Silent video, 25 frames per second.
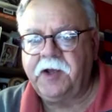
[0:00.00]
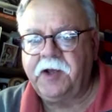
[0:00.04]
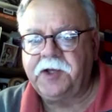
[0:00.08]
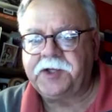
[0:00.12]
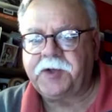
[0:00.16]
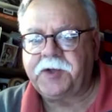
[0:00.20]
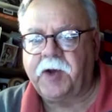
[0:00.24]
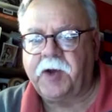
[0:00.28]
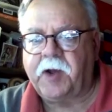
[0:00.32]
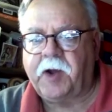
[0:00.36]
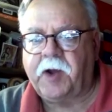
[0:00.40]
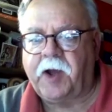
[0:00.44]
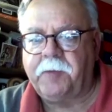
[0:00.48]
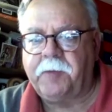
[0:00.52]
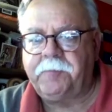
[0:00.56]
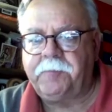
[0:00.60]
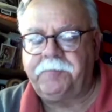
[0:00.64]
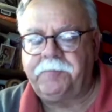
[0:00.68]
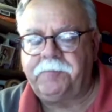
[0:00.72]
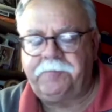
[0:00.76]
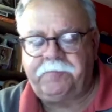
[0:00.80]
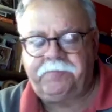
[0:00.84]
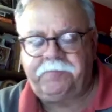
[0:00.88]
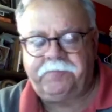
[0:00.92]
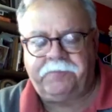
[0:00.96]
So
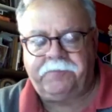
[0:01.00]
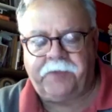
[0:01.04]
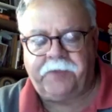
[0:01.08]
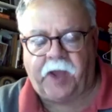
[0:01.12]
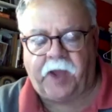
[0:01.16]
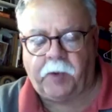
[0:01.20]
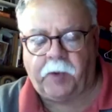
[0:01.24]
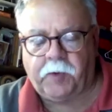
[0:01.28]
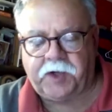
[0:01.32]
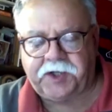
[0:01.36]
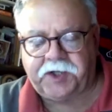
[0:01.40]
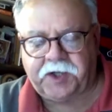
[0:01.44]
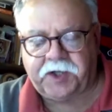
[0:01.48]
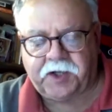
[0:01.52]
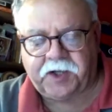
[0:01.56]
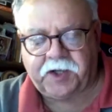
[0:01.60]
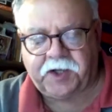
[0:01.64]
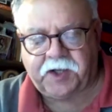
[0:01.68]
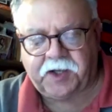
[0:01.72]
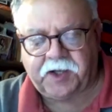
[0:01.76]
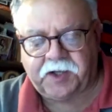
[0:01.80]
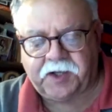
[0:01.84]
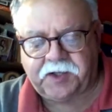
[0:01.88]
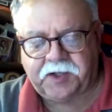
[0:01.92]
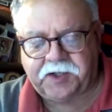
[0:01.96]
I want you
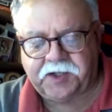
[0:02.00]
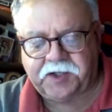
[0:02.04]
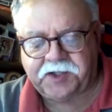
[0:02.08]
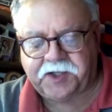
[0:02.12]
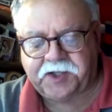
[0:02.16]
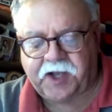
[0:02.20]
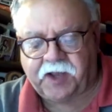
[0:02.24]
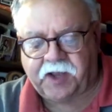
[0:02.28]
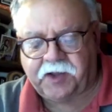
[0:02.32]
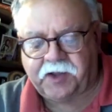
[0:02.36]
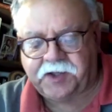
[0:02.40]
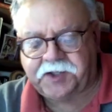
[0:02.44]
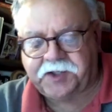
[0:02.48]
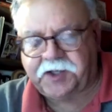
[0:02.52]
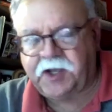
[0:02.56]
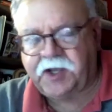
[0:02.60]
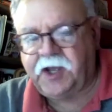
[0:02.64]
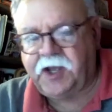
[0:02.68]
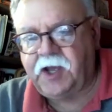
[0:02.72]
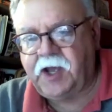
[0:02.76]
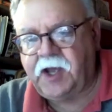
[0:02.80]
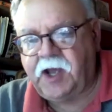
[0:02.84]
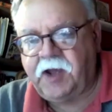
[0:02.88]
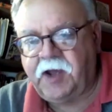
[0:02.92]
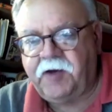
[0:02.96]
to just tell us,
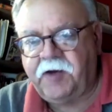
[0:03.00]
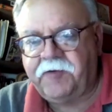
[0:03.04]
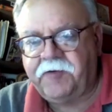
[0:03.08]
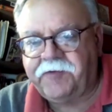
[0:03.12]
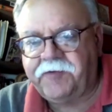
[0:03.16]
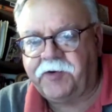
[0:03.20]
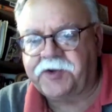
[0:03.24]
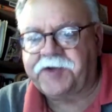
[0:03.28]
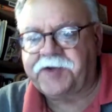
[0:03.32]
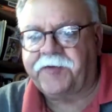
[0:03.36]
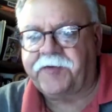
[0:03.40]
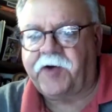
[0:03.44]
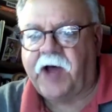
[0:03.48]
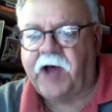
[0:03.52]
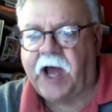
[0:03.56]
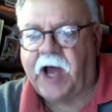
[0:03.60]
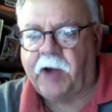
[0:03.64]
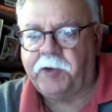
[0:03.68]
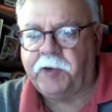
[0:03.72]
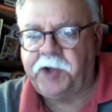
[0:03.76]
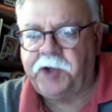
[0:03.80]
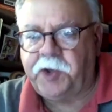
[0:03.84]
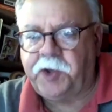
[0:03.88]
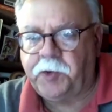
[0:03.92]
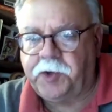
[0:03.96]
first of all,
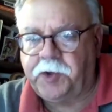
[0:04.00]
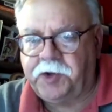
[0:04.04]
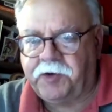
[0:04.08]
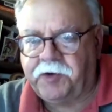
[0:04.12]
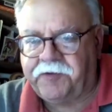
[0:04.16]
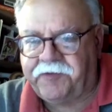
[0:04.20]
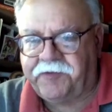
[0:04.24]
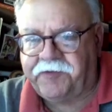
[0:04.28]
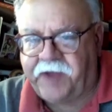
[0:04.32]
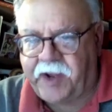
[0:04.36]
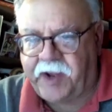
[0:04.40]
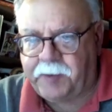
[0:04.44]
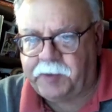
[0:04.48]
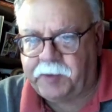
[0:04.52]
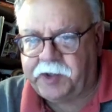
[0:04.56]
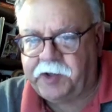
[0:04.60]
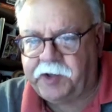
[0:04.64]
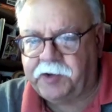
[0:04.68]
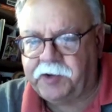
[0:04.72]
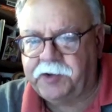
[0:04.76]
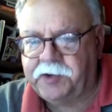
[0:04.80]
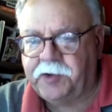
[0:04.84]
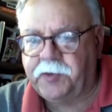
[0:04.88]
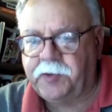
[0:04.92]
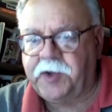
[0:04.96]
how you and your family
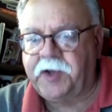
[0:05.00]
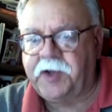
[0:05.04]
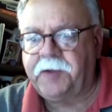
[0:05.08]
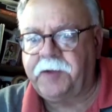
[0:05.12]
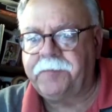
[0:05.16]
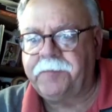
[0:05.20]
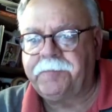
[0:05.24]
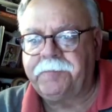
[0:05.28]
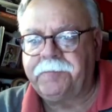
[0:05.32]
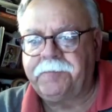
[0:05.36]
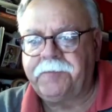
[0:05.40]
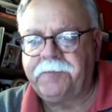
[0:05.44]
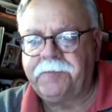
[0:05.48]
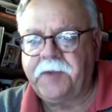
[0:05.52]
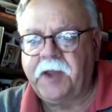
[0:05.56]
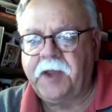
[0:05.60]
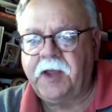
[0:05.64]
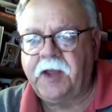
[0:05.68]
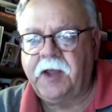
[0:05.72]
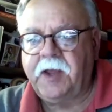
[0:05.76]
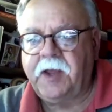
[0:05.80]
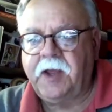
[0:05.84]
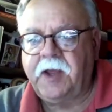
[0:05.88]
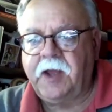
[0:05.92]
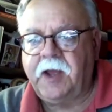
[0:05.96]
are doing.
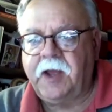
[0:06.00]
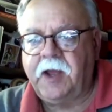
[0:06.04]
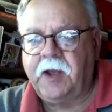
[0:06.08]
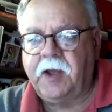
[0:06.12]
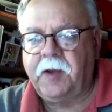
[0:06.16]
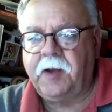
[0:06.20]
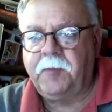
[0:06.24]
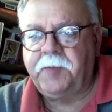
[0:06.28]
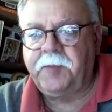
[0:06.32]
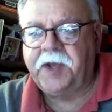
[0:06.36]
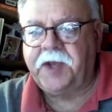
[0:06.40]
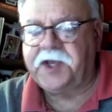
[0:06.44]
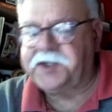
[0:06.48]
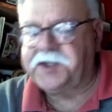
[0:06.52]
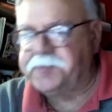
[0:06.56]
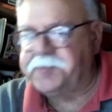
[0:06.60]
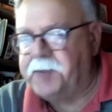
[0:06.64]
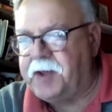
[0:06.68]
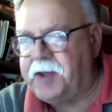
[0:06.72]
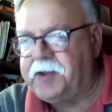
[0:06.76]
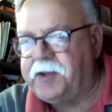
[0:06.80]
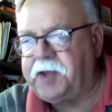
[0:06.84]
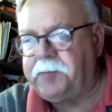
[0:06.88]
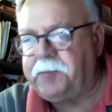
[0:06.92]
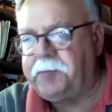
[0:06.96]
Because
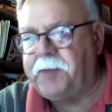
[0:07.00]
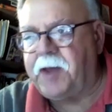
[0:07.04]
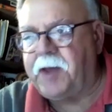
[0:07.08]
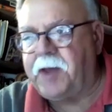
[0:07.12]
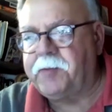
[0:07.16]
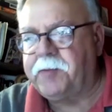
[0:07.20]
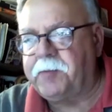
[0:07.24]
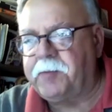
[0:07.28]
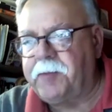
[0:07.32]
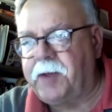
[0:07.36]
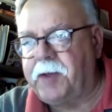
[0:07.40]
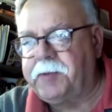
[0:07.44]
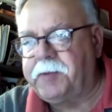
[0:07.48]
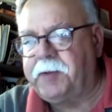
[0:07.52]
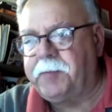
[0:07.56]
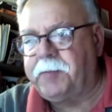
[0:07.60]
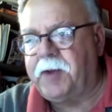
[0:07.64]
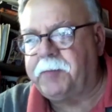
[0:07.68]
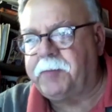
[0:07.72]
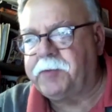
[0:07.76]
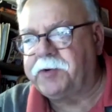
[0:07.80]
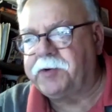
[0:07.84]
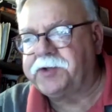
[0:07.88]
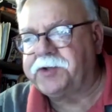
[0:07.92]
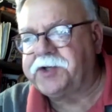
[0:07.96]
many
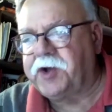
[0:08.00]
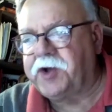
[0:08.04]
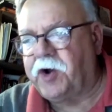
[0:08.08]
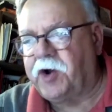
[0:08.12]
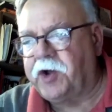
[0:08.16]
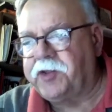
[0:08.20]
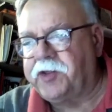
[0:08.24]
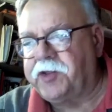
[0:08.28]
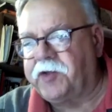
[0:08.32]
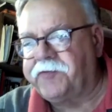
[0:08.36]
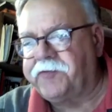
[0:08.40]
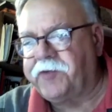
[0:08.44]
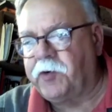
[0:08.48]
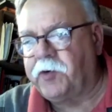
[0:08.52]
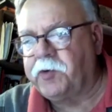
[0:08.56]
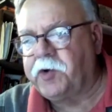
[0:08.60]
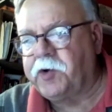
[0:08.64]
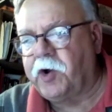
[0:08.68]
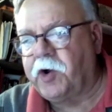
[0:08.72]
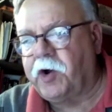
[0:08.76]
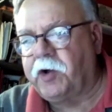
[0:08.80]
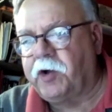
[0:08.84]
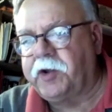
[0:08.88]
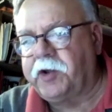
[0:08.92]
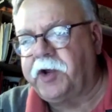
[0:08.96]
members on the phone
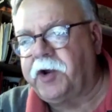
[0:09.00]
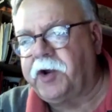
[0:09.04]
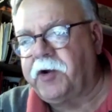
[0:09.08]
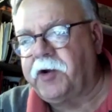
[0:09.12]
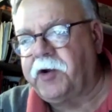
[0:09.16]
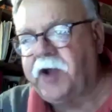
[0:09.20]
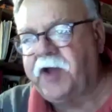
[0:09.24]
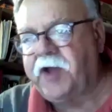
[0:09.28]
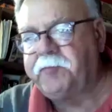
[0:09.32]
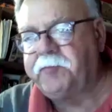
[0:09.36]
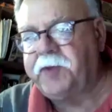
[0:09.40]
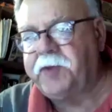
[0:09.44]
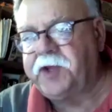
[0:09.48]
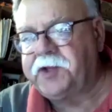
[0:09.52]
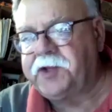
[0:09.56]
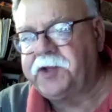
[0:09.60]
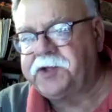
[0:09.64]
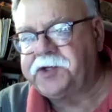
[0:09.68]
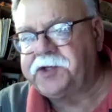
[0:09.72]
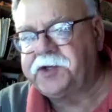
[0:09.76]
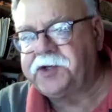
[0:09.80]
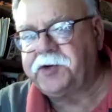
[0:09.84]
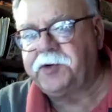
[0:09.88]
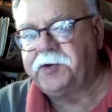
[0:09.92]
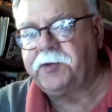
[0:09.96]
call here have been
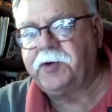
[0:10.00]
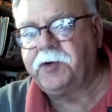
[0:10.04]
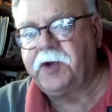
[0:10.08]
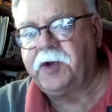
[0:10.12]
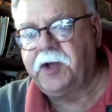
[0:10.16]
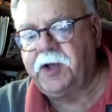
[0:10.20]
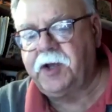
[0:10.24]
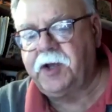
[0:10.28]
to